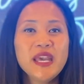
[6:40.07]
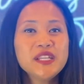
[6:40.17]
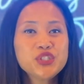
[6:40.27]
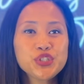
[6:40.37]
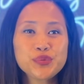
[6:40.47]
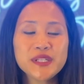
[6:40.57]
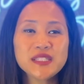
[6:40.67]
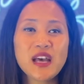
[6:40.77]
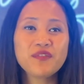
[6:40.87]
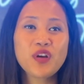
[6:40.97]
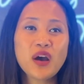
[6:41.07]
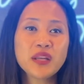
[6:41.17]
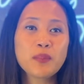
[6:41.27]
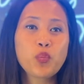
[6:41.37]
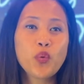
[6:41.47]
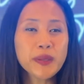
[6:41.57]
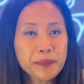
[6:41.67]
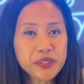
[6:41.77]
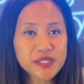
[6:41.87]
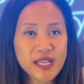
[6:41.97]
Interest rates have gone up 1%
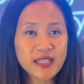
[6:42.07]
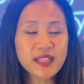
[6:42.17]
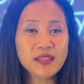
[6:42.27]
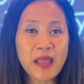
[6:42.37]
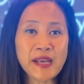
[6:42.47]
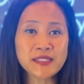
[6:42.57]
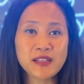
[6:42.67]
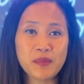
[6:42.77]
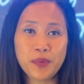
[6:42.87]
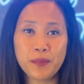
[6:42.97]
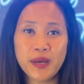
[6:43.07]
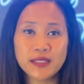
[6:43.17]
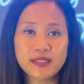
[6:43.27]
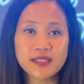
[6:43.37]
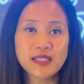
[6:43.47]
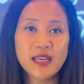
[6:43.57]
in the last couple months.